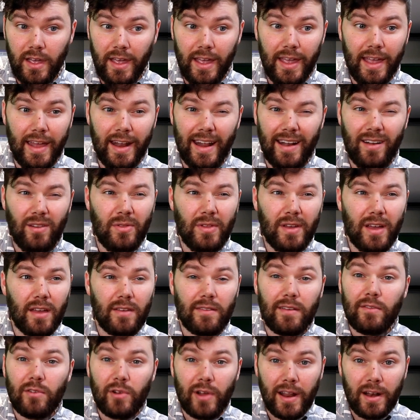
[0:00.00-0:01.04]
And I don't think I've
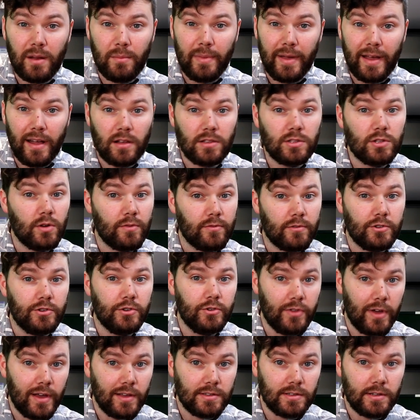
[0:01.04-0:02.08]
ever had a balance over
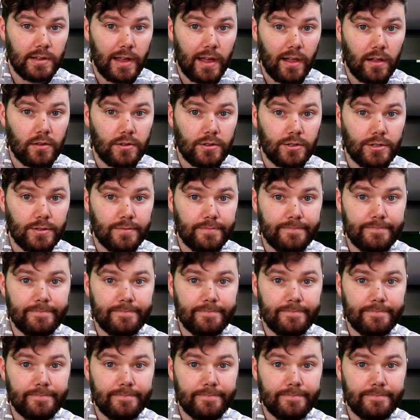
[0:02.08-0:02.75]
$2,000.